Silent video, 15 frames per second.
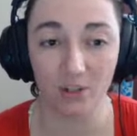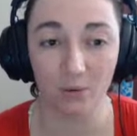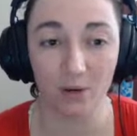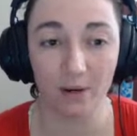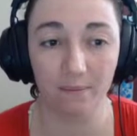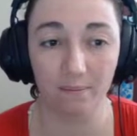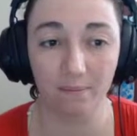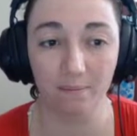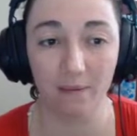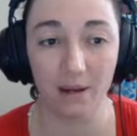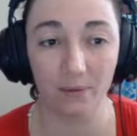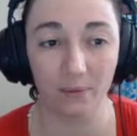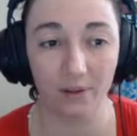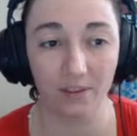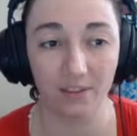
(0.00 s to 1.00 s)
I'm met
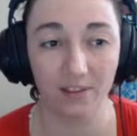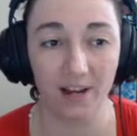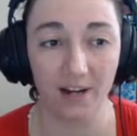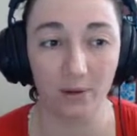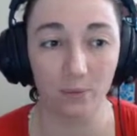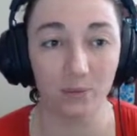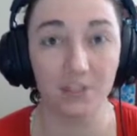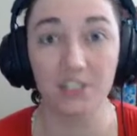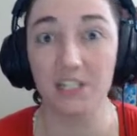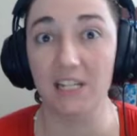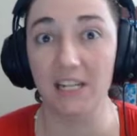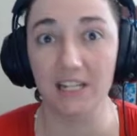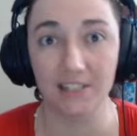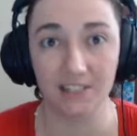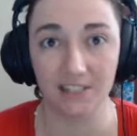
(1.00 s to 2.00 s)
with, I don't see
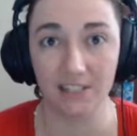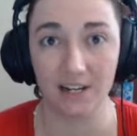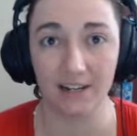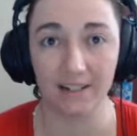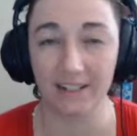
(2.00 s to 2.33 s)
his sign,